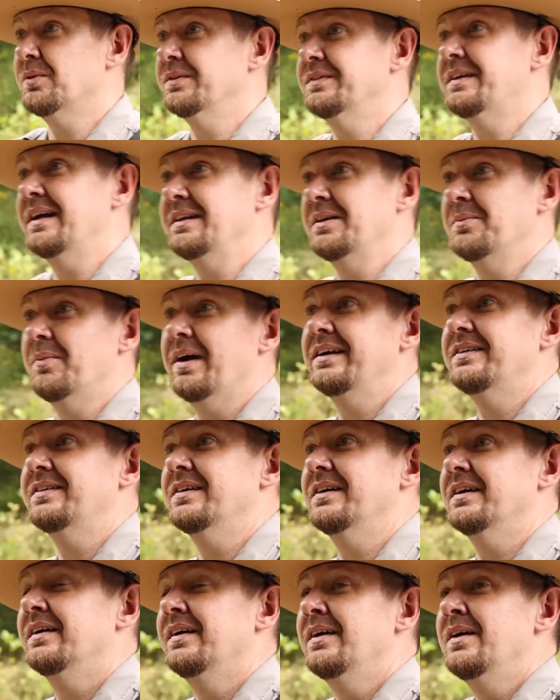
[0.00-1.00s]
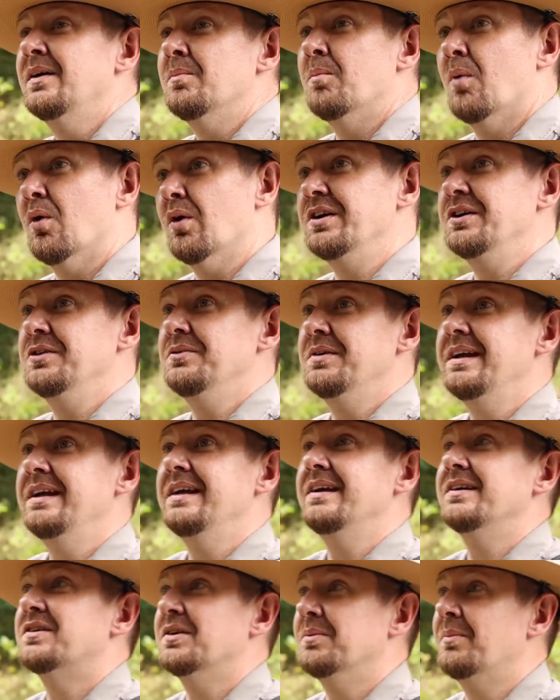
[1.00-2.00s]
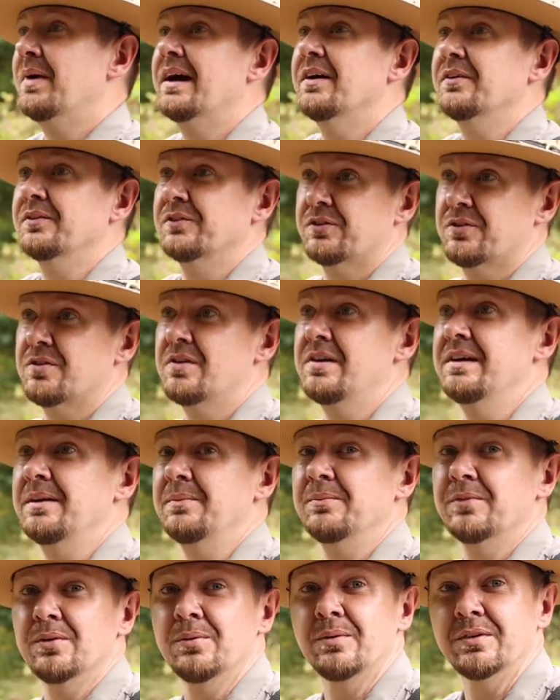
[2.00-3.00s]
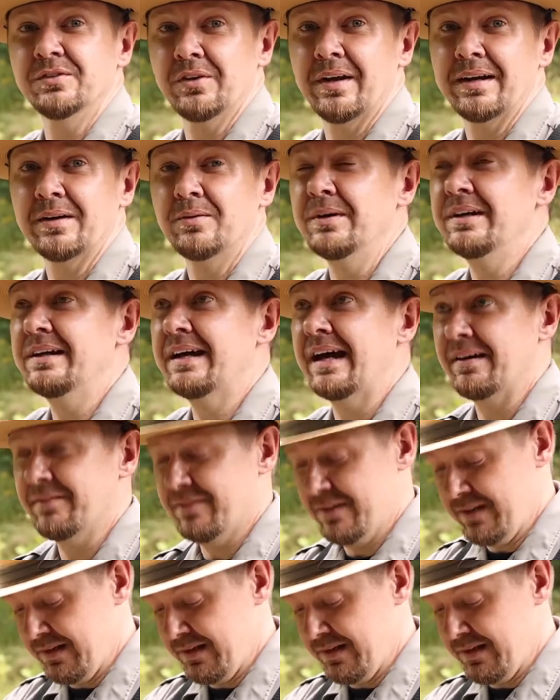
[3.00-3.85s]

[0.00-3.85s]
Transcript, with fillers: one thing that makes it more unique to mountain streams, the ones like we have